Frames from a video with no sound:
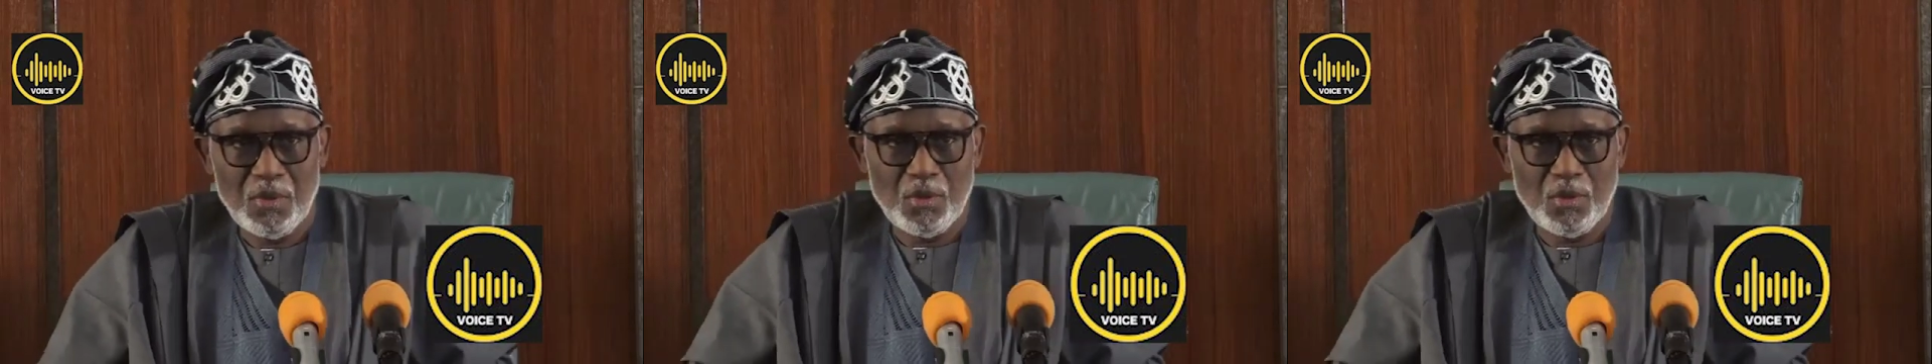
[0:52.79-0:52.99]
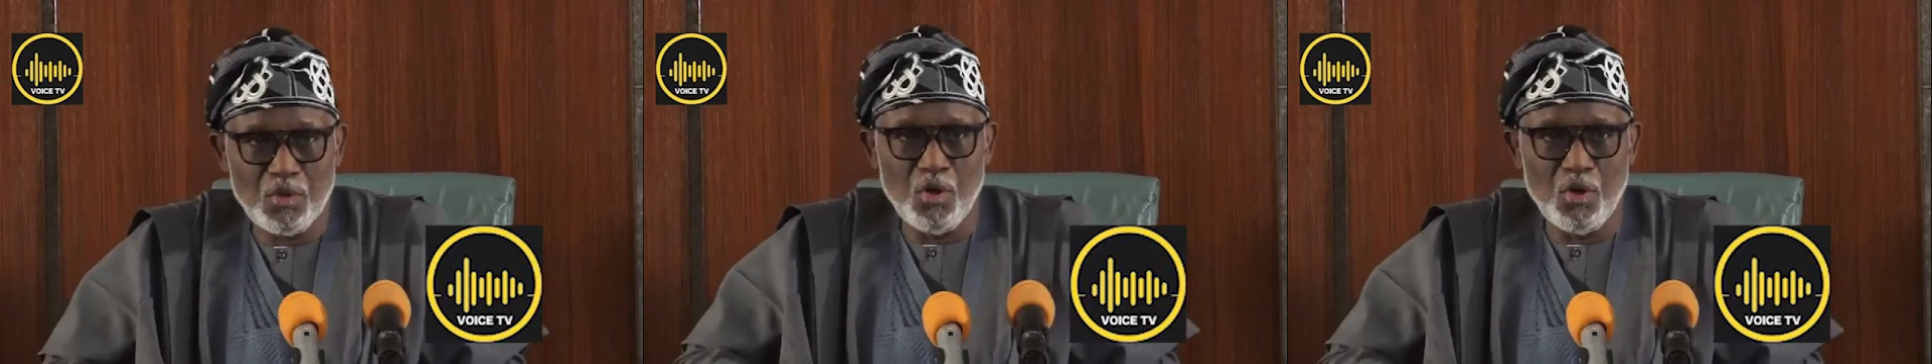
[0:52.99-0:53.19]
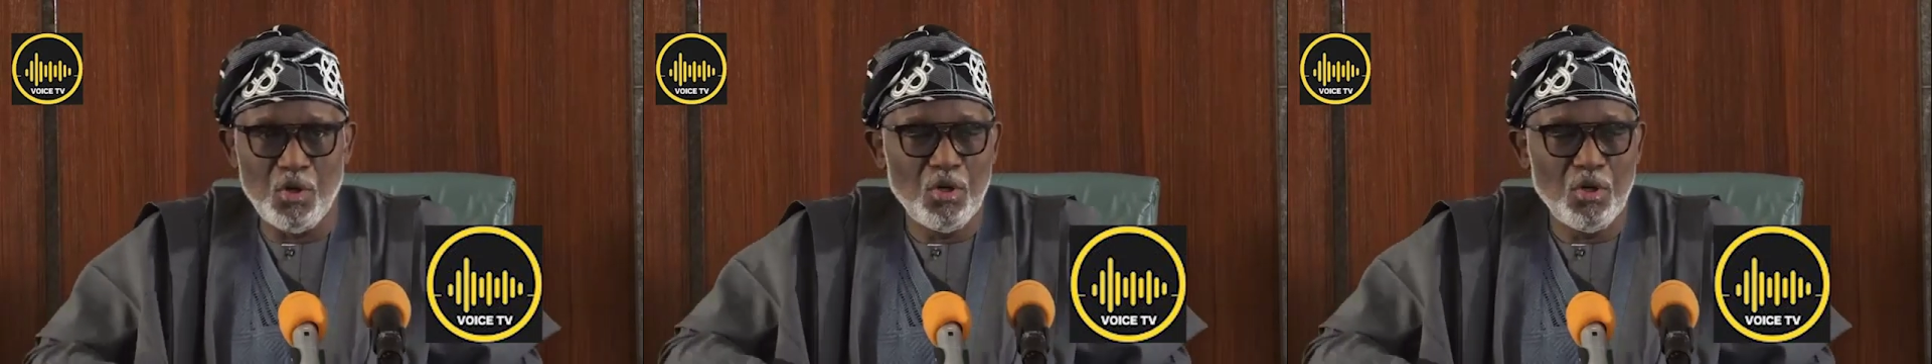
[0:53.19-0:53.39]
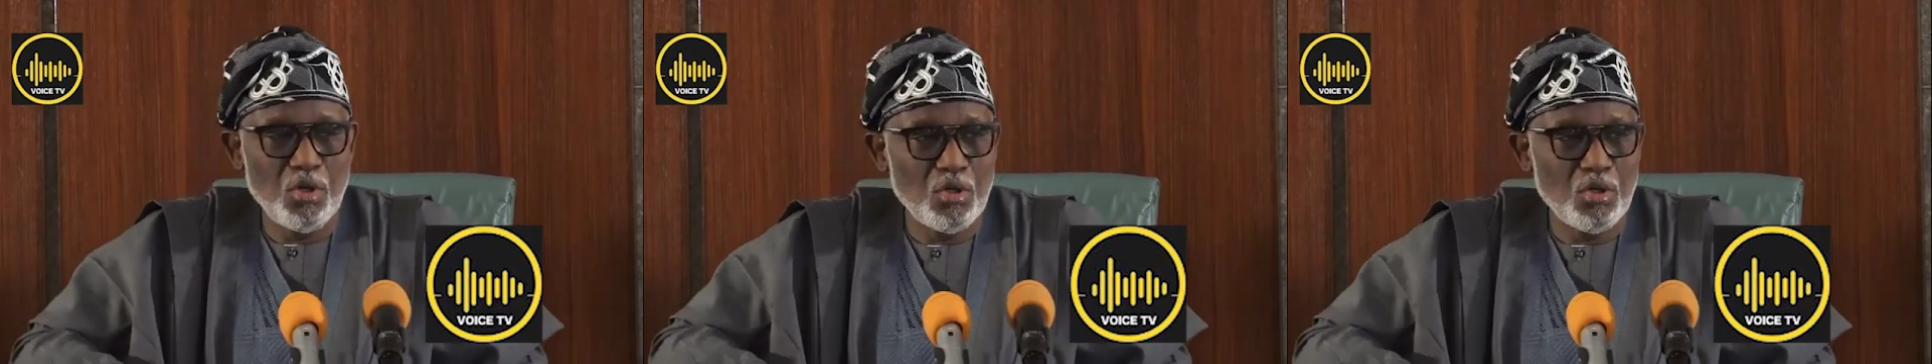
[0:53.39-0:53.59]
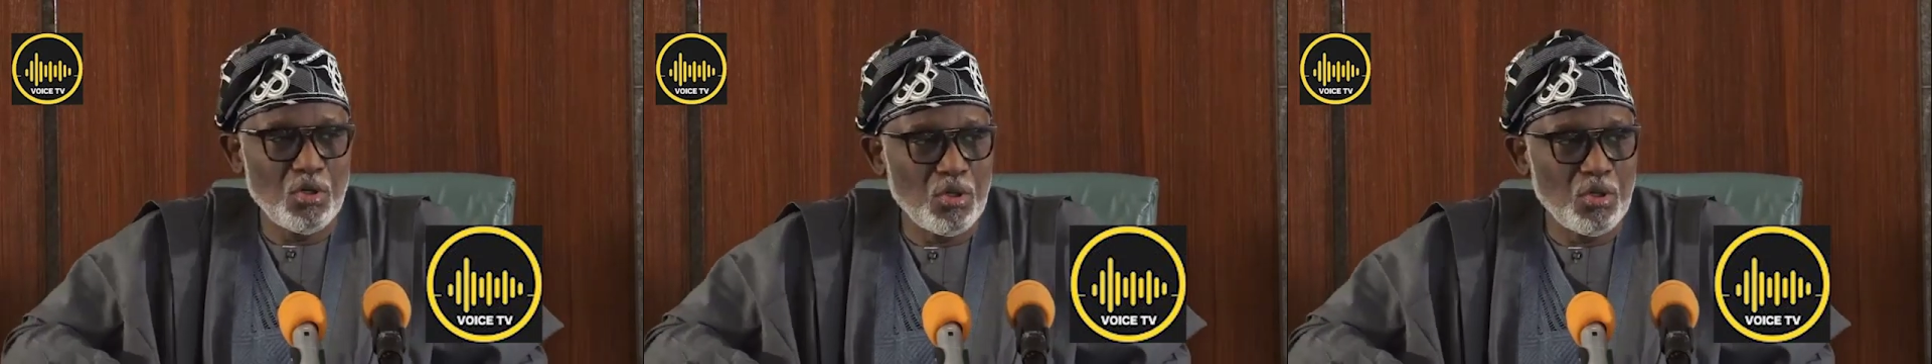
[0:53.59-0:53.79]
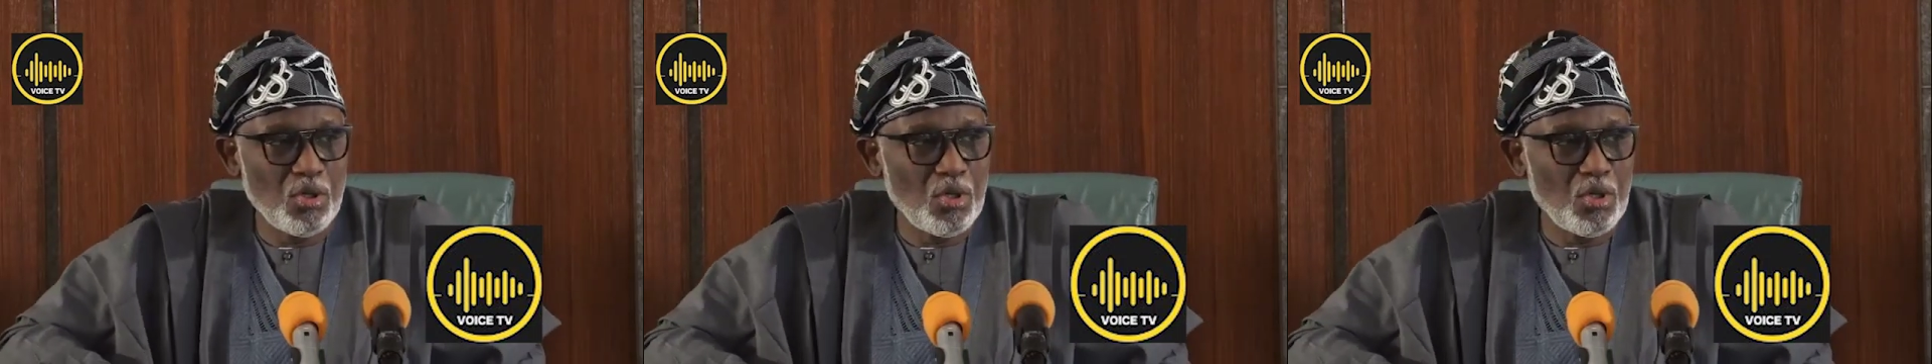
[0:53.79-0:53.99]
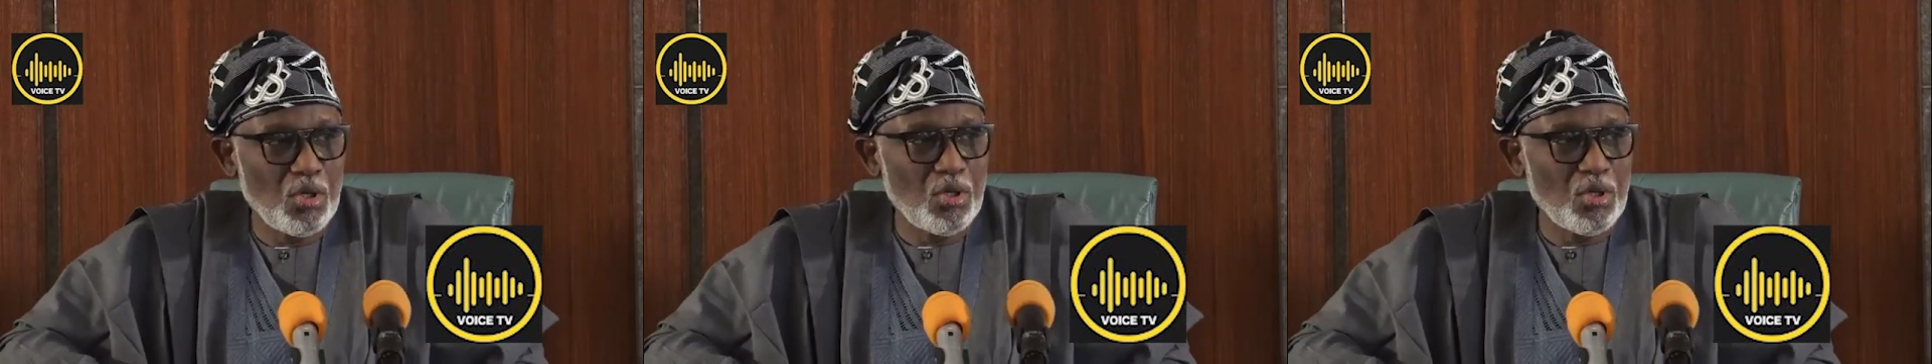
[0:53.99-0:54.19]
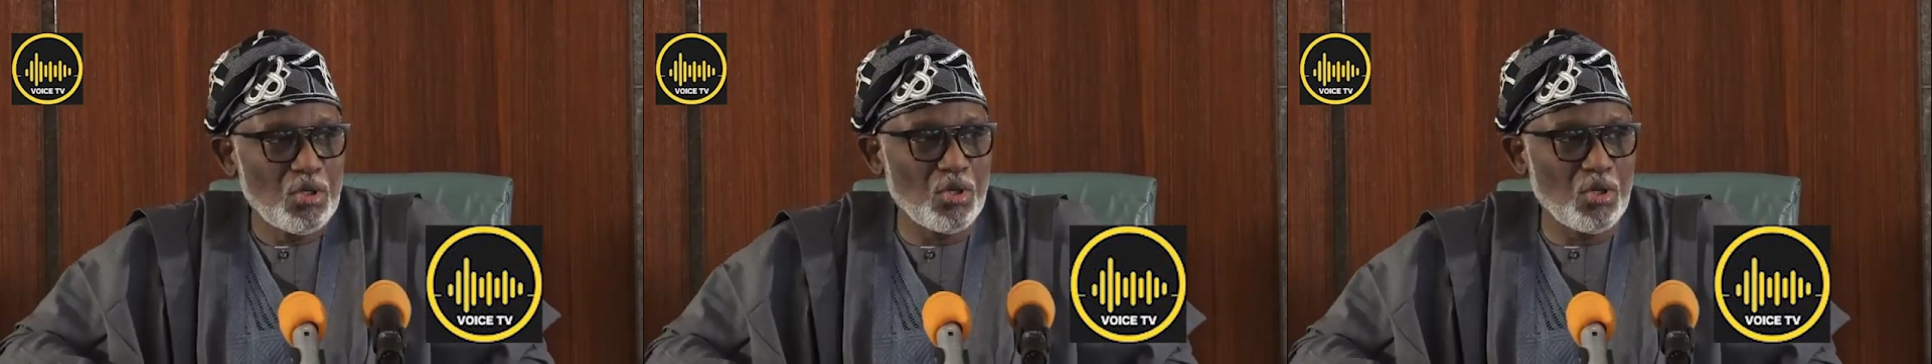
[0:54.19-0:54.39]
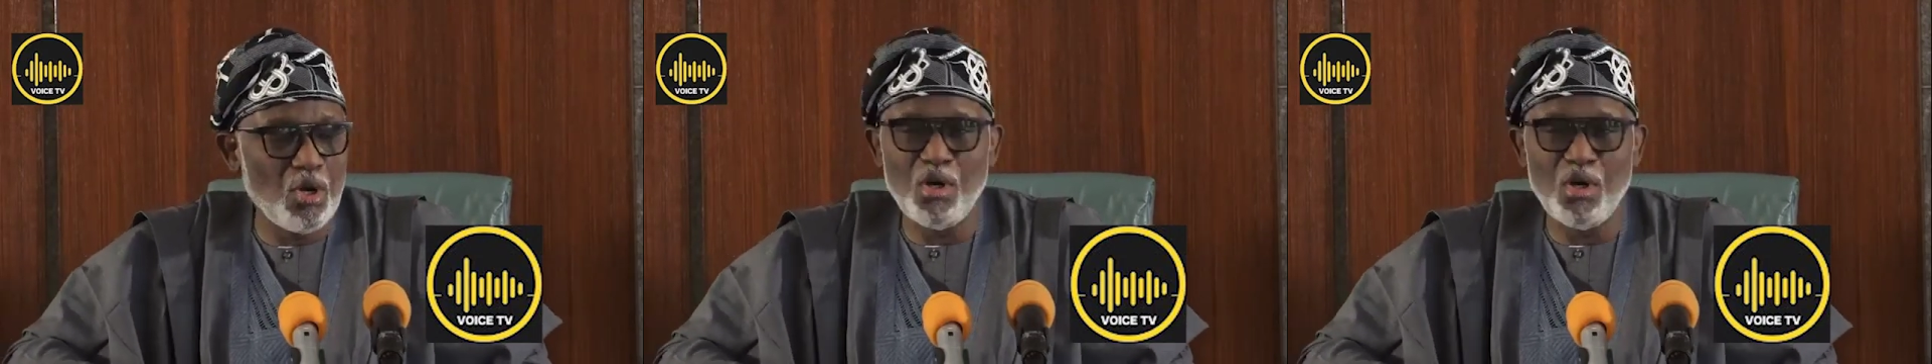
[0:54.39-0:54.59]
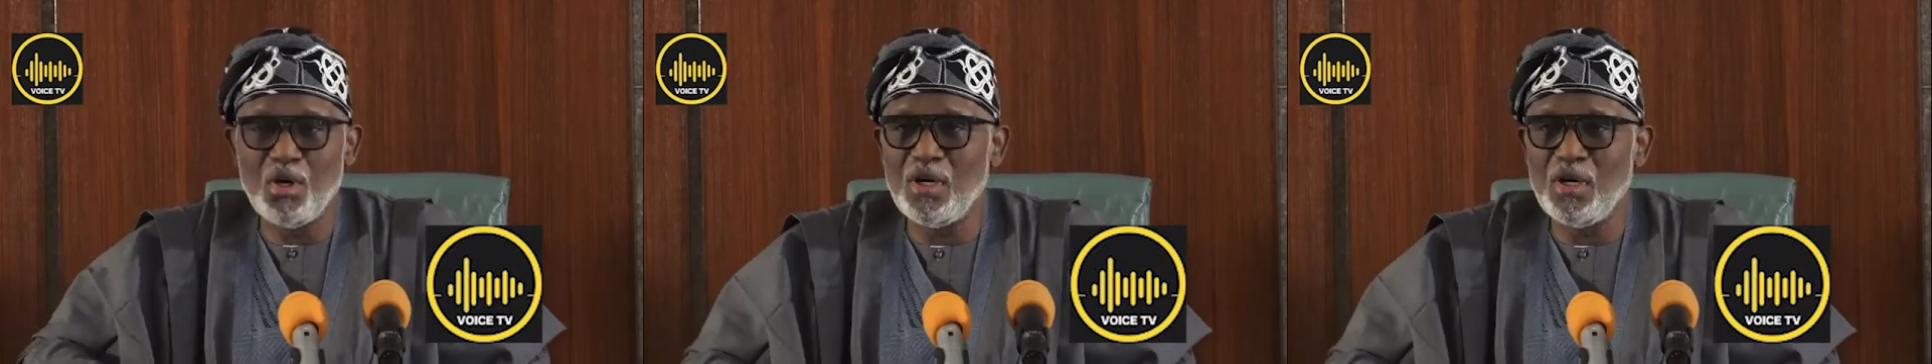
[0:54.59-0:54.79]
So,
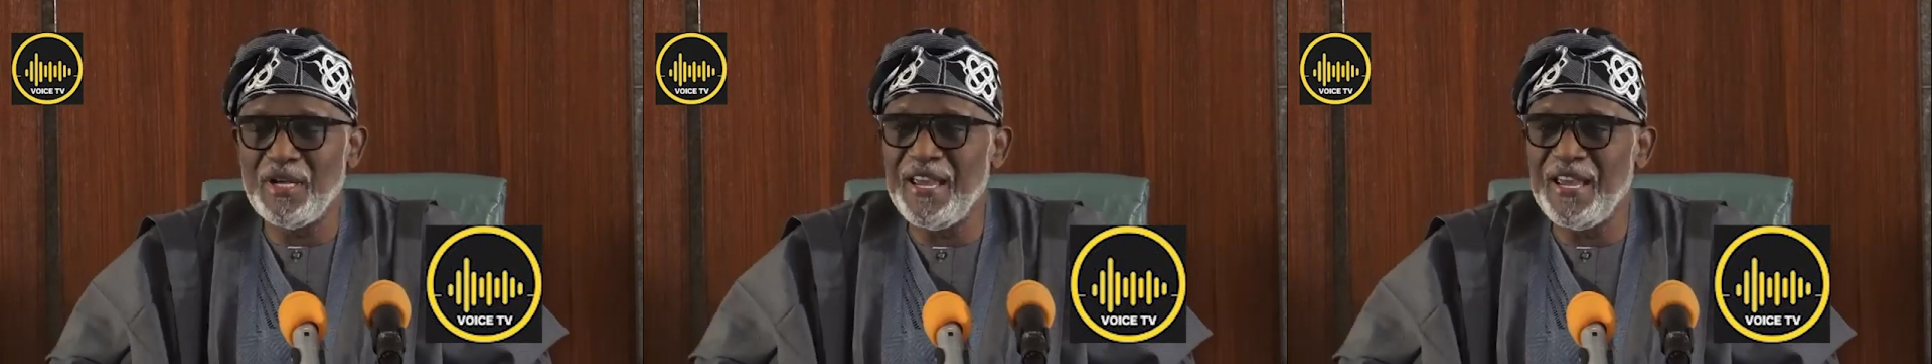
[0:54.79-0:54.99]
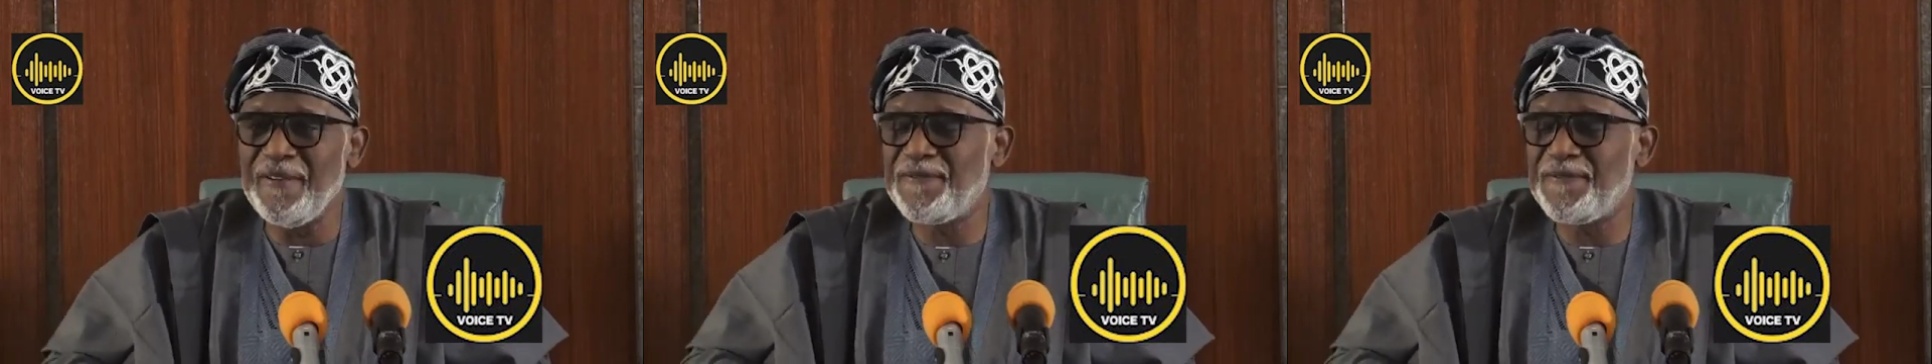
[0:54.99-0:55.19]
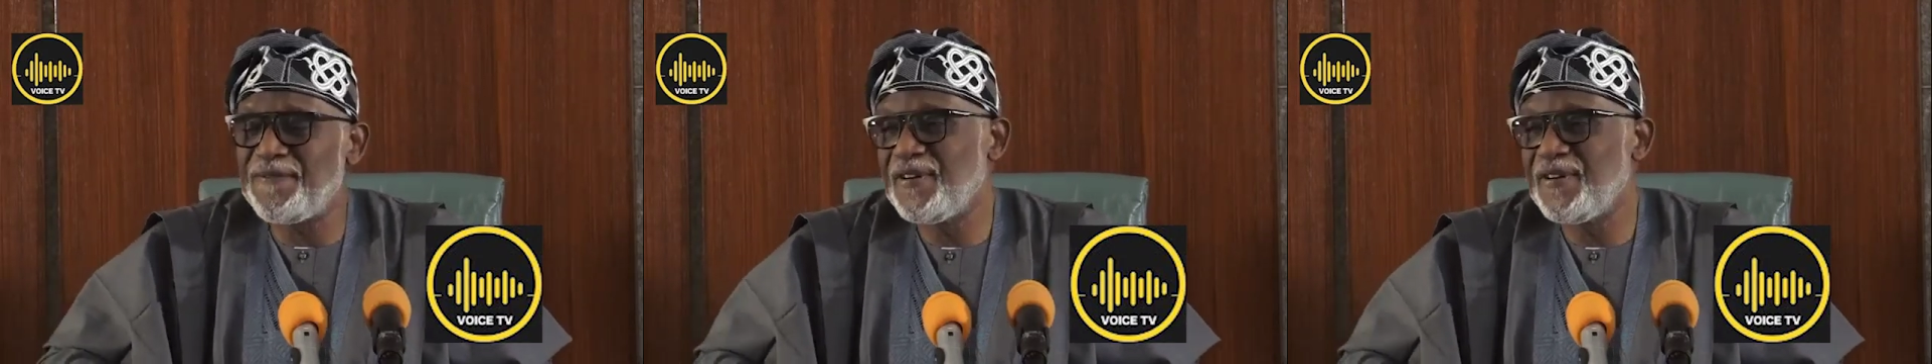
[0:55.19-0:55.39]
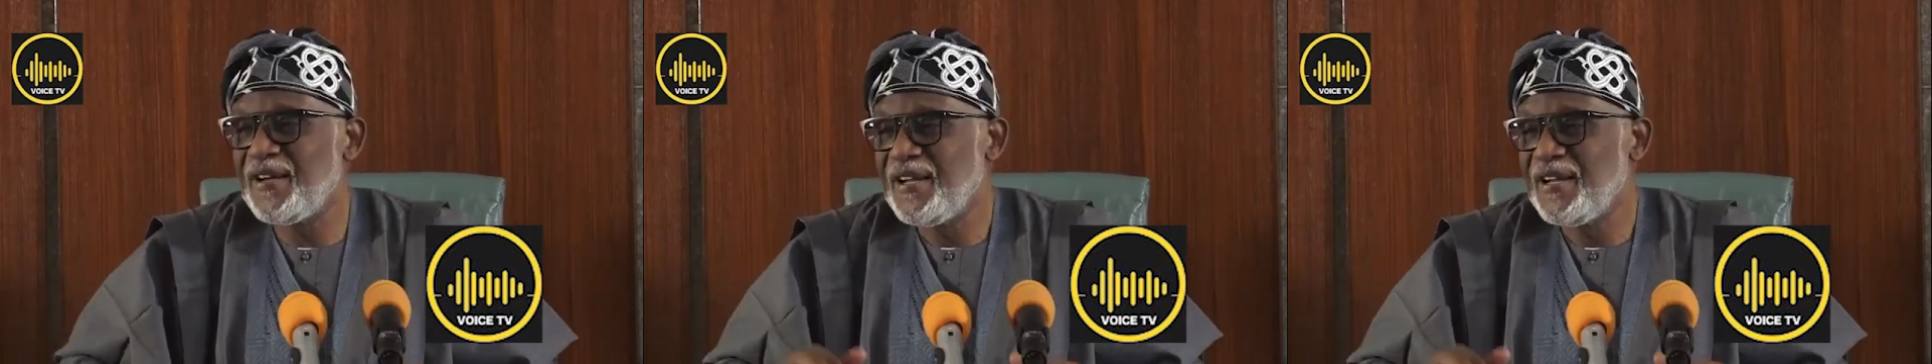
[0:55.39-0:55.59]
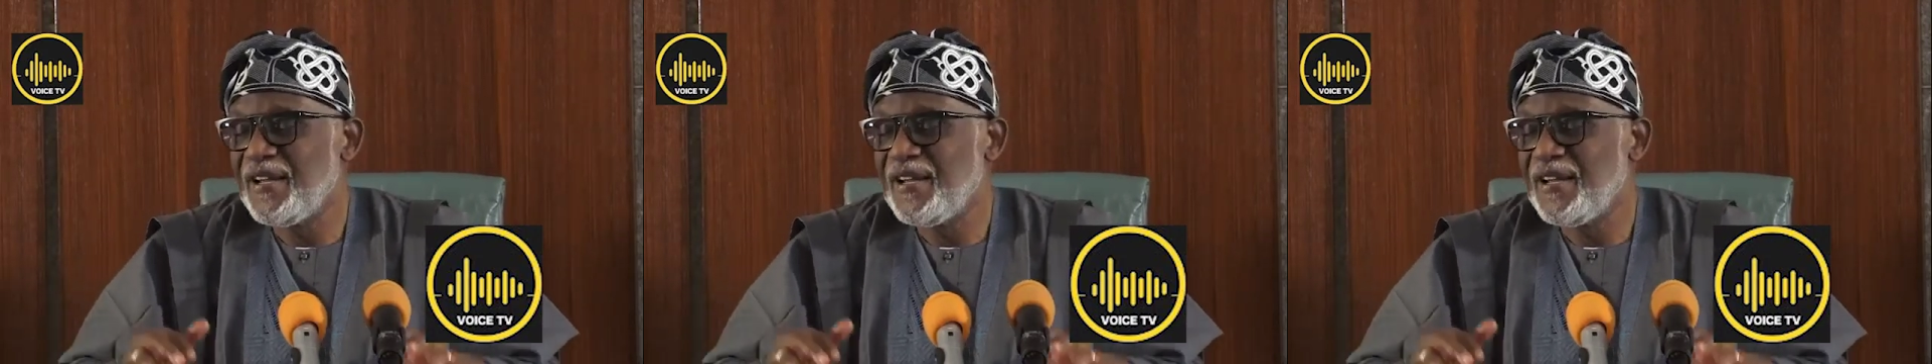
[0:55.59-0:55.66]
so if,